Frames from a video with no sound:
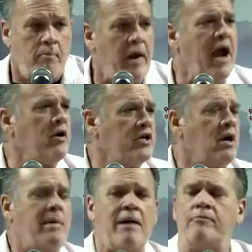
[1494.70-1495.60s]
Marriage,
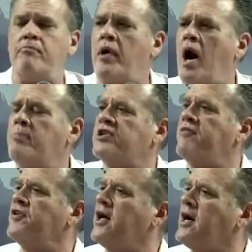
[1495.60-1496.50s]
I'm having bumps. I
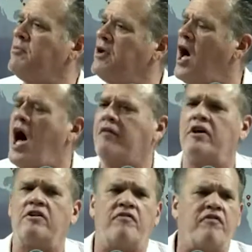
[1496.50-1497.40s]
feel like I'm not
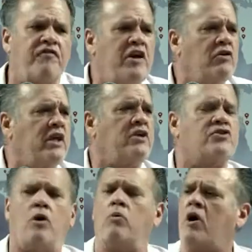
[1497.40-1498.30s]
in the feeling
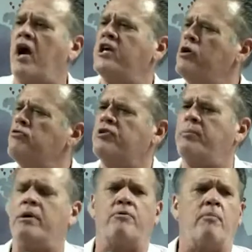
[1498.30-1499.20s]
zone where I used to
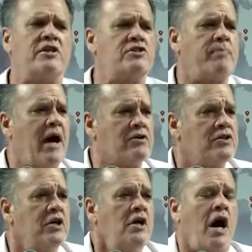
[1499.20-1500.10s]
be with my
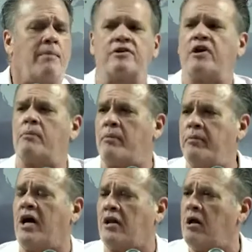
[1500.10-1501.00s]
spouse. I'm not talking about
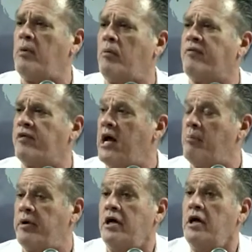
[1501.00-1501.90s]
me. I love my wife right
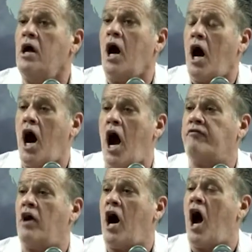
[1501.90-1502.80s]
now, but I've